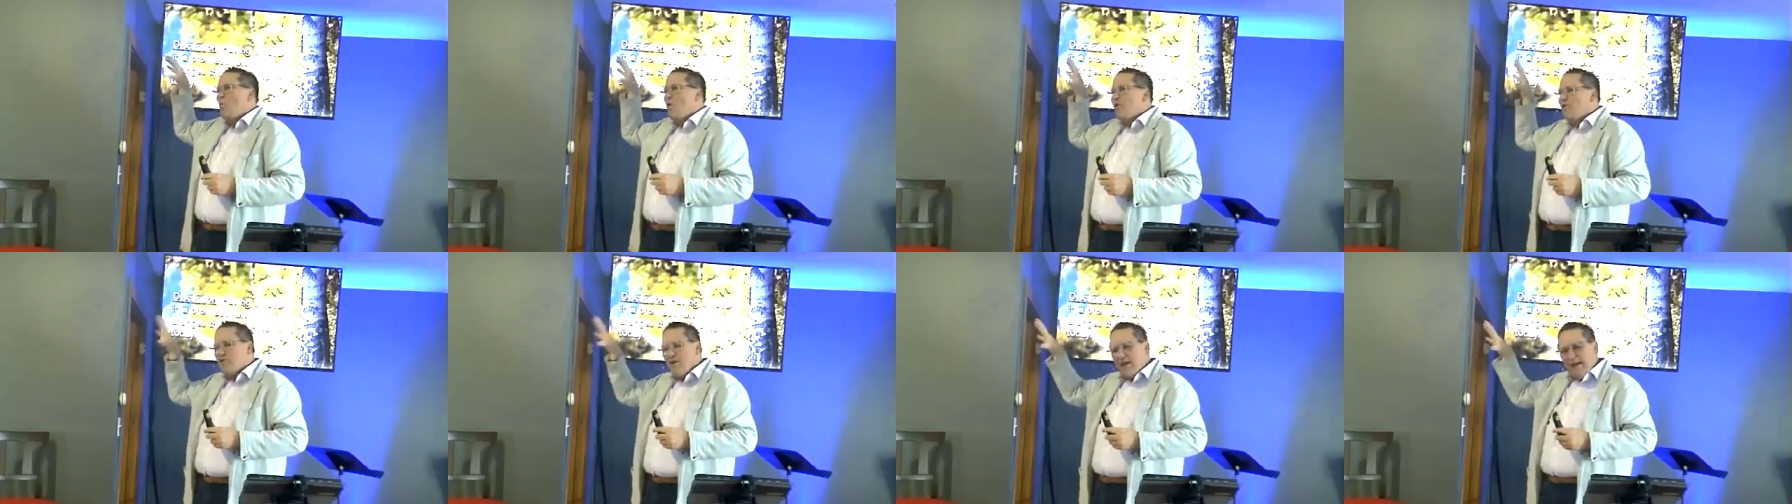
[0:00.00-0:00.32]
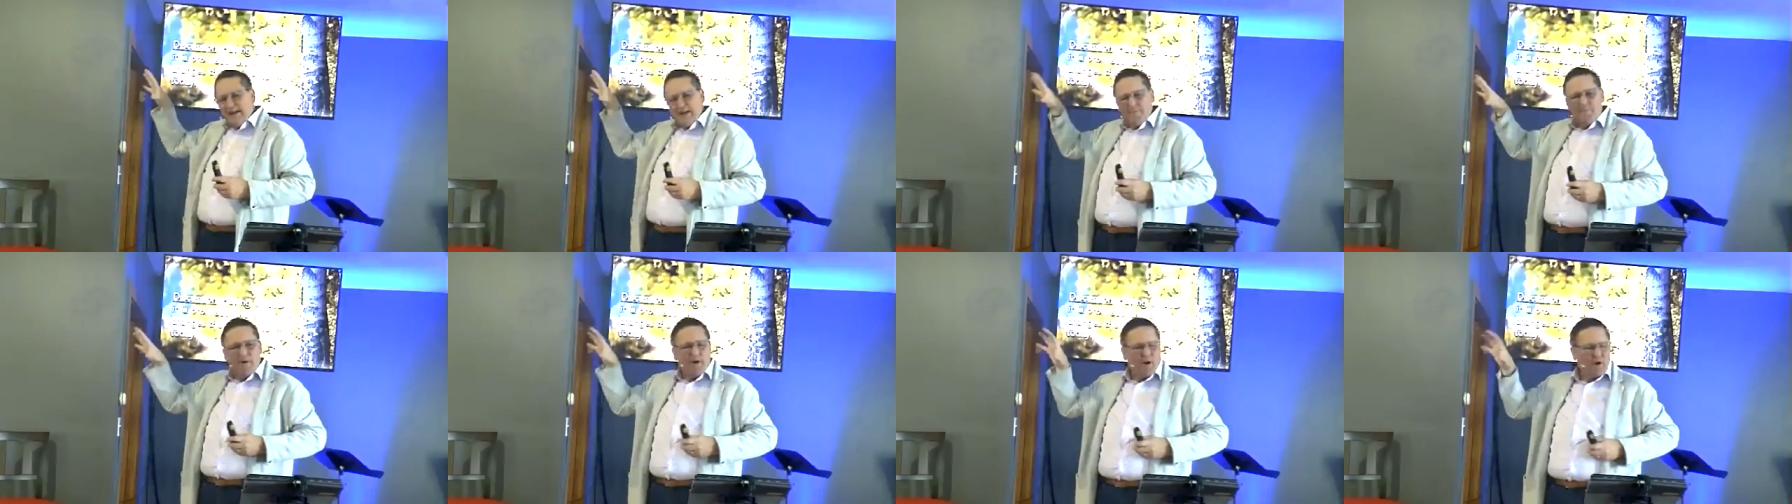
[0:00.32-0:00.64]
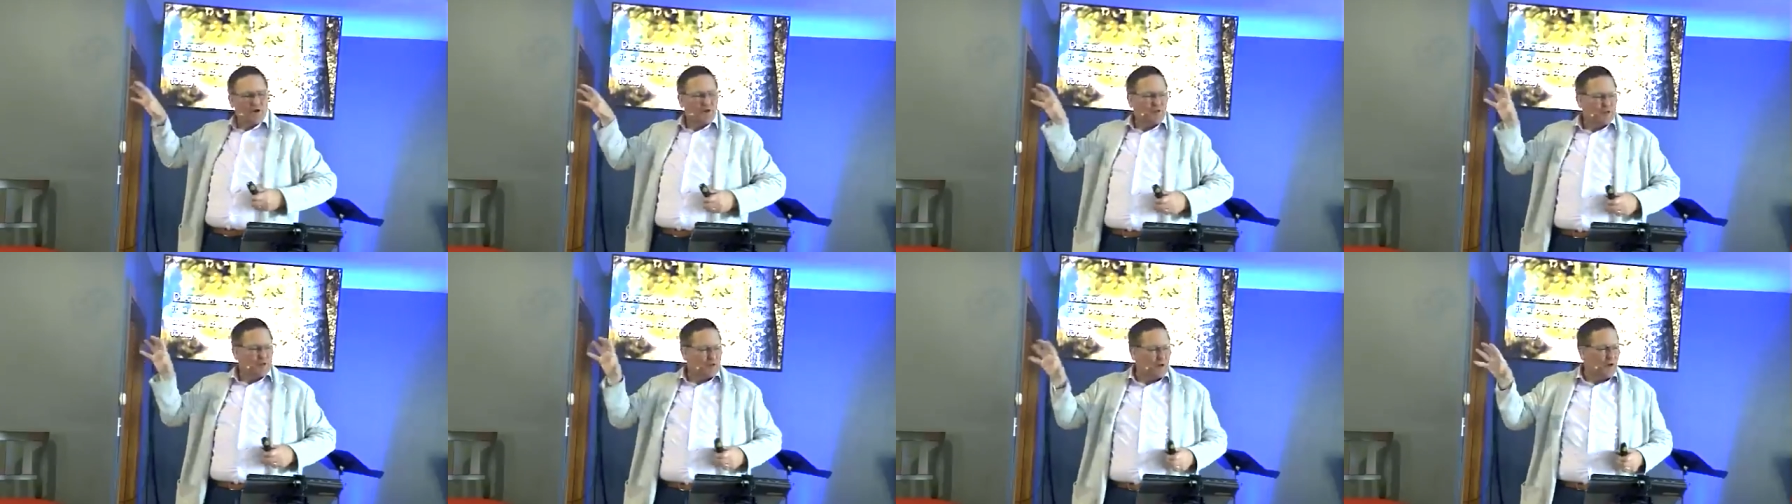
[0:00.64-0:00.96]
we think
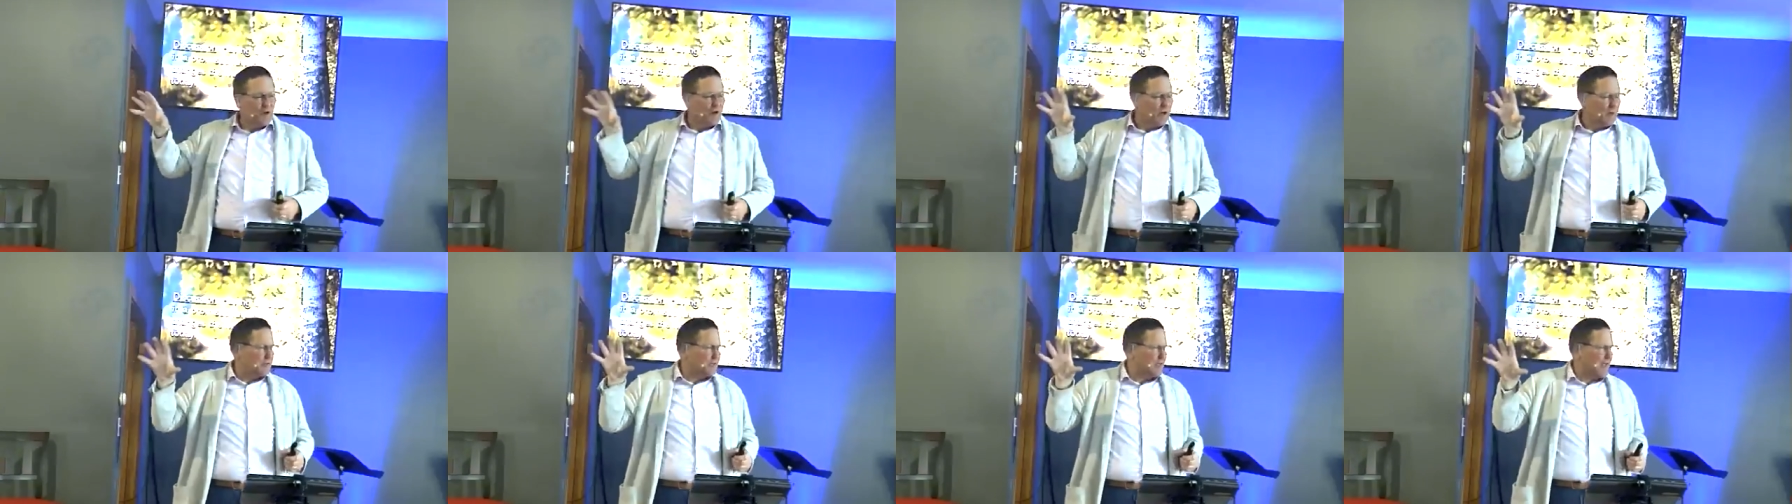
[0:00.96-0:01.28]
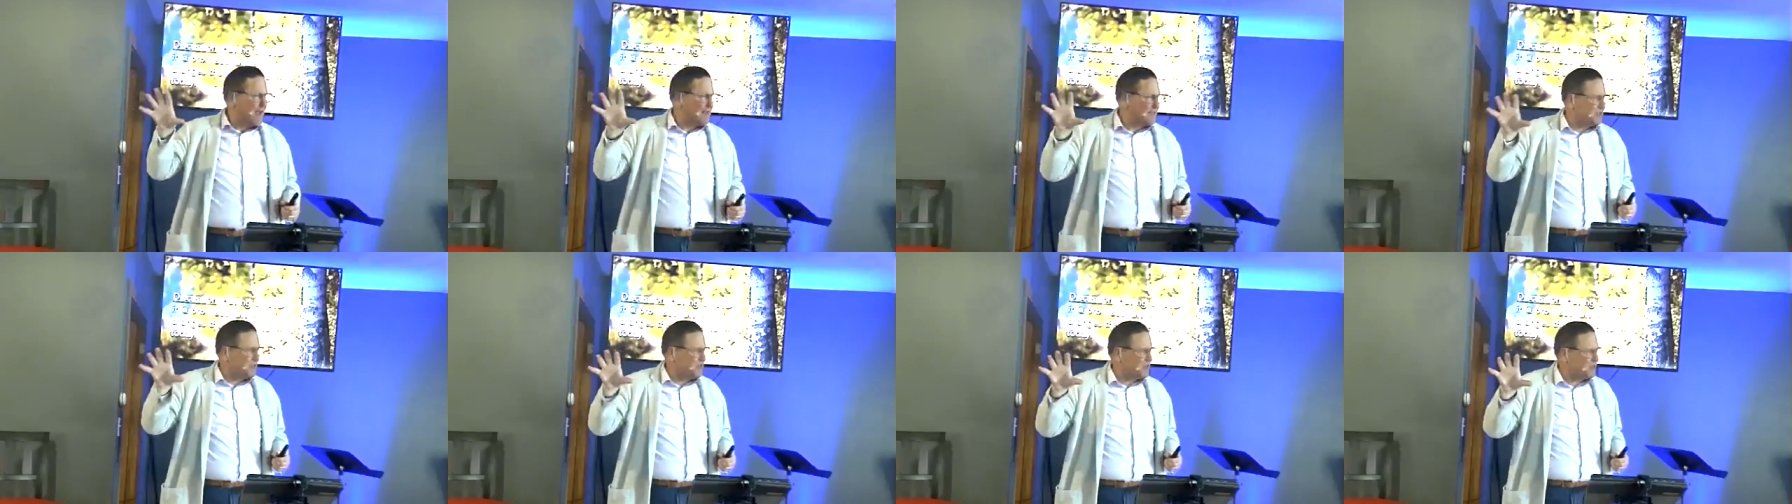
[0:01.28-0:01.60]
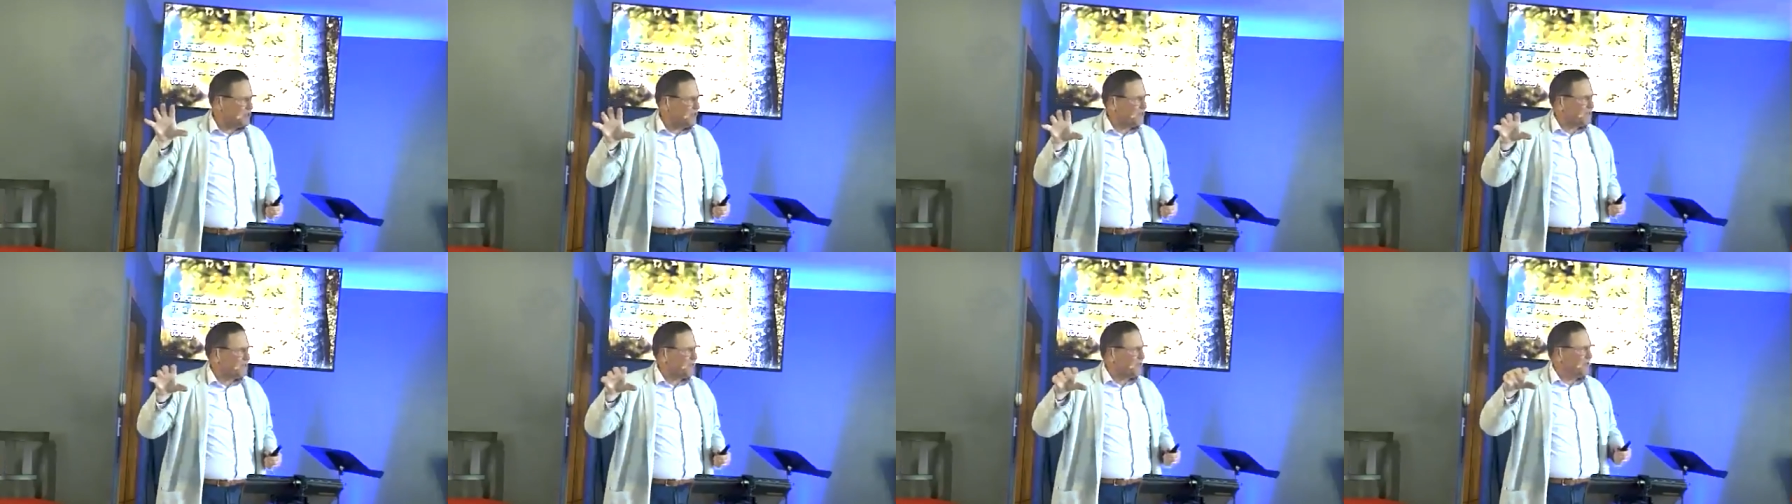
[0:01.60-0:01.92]
about our
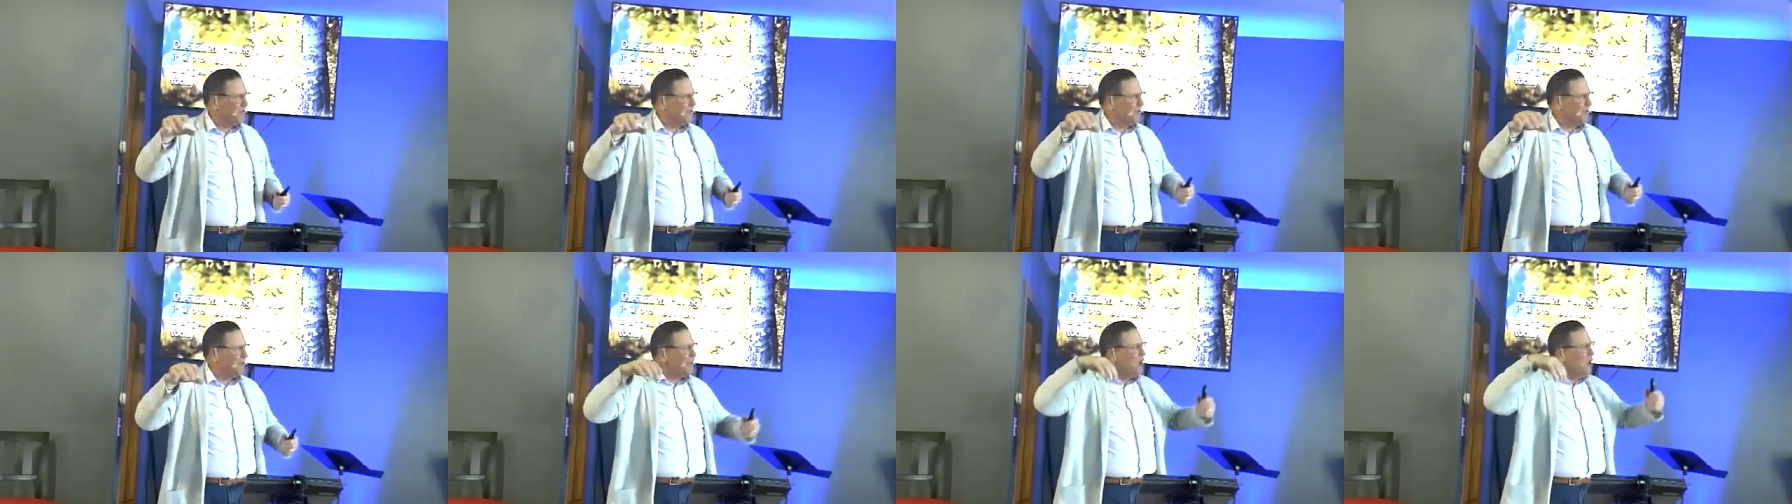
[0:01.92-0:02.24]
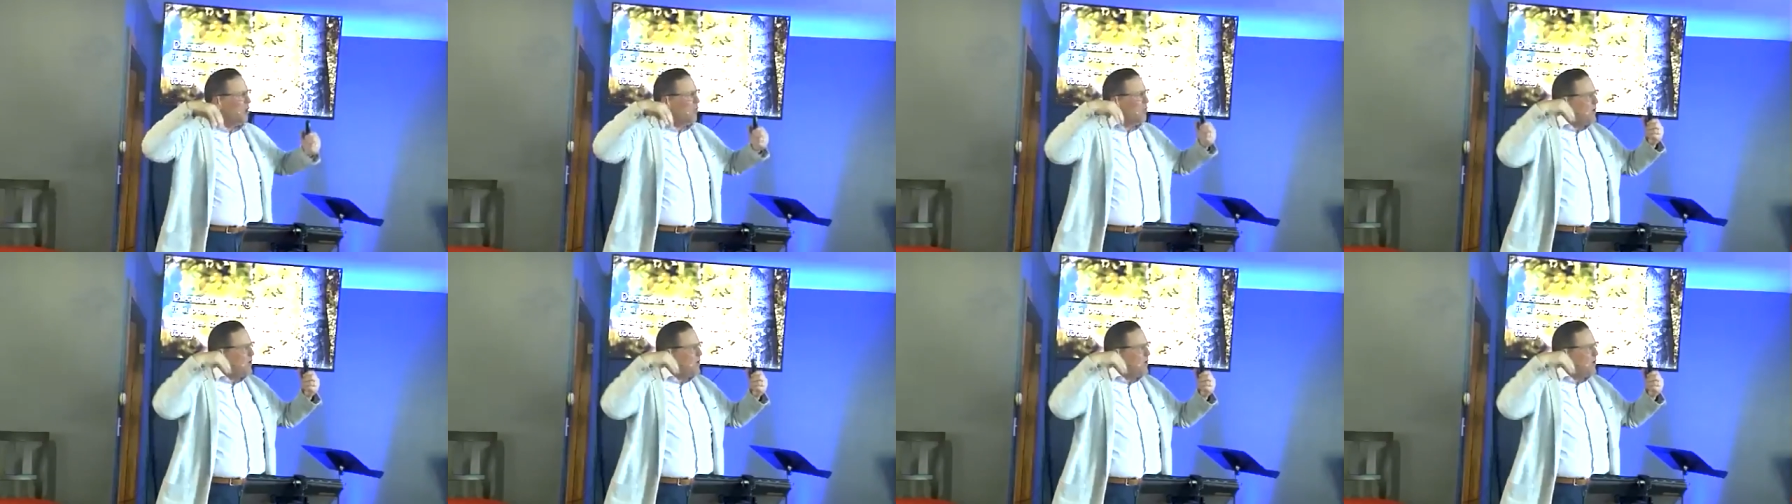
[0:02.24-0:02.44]
circumstances differently,